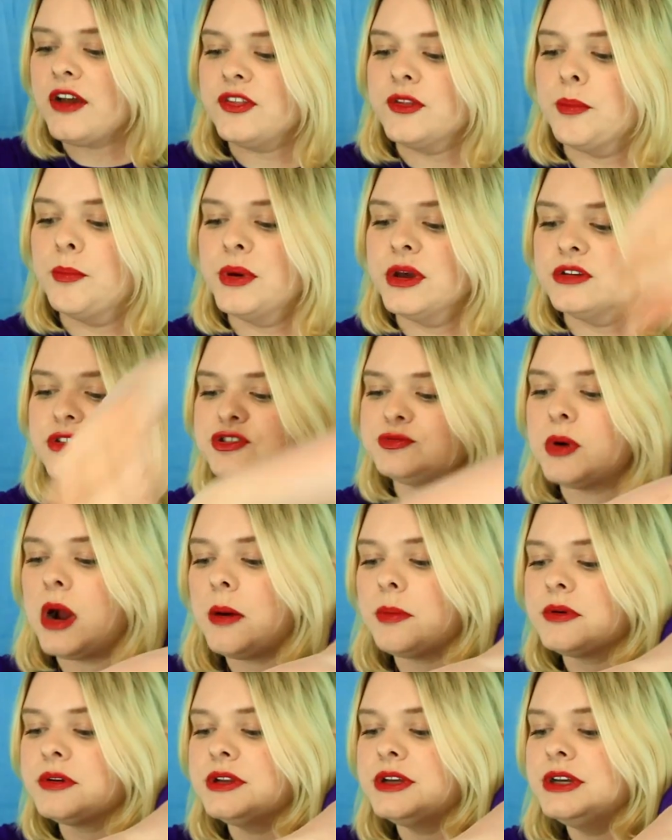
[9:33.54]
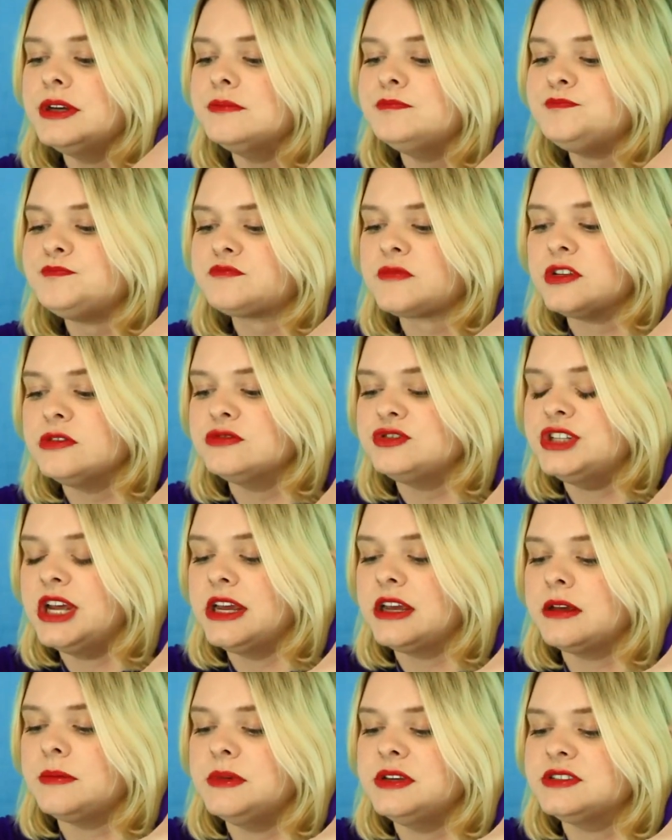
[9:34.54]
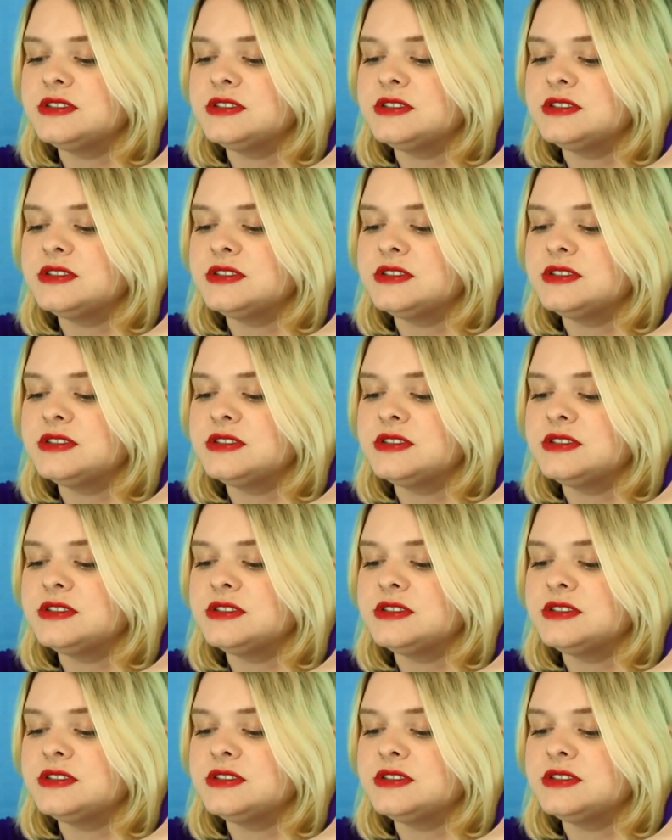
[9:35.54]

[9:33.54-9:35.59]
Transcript: bills properly. It was taking me some